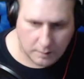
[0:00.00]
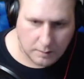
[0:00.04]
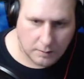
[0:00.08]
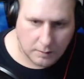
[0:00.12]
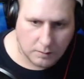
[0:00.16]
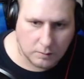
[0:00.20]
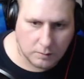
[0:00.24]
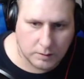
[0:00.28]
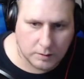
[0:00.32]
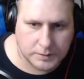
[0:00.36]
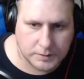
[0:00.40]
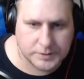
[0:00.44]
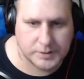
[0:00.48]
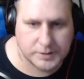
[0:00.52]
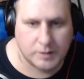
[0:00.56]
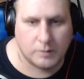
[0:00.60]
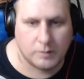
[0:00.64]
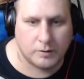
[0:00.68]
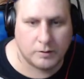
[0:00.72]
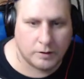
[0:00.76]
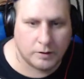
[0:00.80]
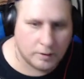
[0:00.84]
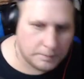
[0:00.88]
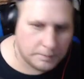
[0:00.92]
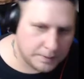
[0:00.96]
What's
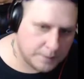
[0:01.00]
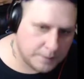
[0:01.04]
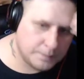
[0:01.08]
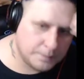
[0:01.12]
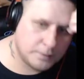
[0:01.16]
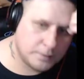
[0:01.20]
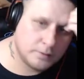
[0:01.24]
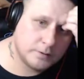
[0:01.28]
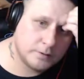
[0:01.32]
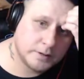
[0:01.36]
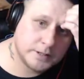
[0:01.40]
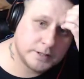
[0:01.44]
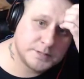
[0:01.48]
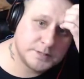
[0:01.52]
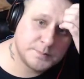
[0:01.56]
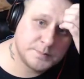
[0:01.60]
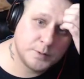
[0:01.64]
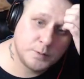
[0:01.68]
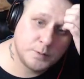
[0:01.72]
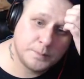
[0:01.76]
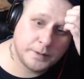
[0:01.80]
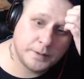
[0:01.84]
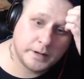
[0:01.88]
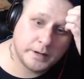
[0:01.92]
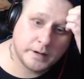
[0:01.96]
going on, people? It's
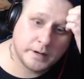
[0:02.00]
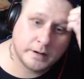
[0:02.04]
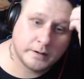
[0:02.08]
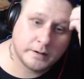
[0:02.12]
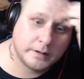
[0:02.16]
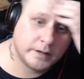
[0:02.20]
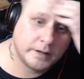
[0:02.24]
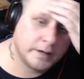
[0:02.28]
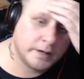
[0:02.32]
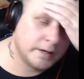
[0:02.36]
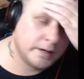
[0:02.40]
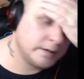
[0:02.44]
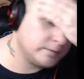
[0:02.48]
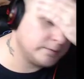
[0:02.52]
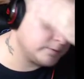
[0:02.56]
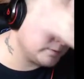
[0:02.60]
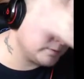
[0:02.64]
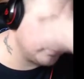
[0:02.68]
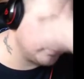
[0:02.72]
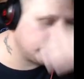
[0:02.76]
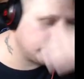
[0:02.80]
Poop here, and